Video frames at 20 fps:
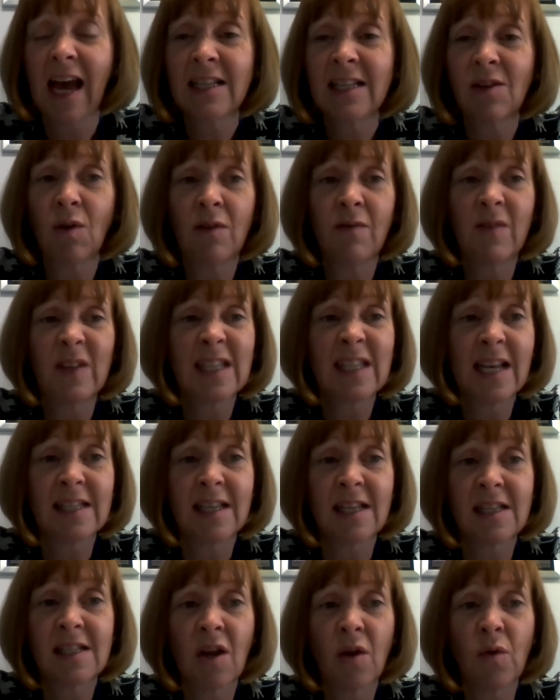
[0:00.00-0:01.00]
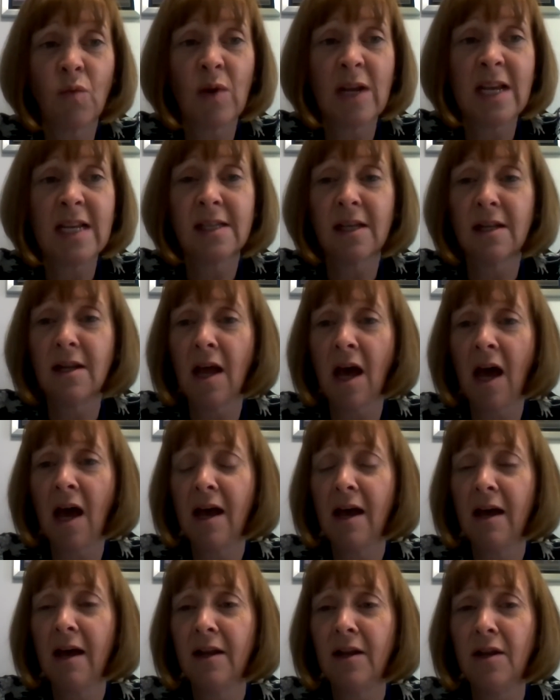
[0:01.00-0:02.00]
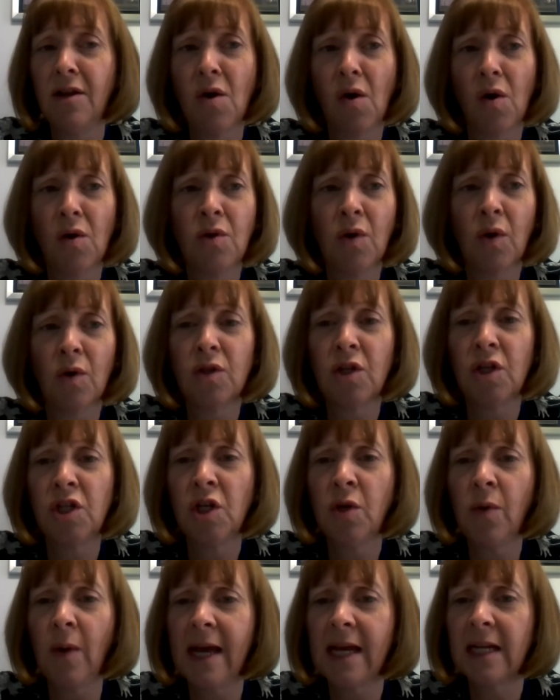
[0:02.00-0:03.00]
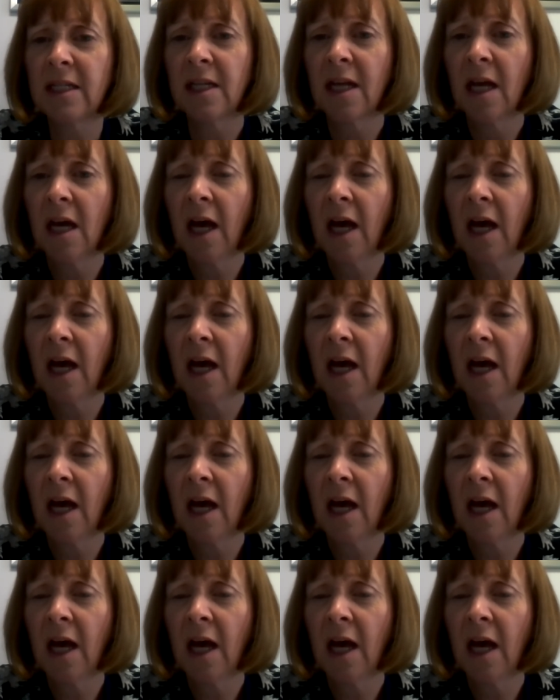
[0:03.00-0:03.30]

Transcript: as Oliver said, there's no reason not to do it.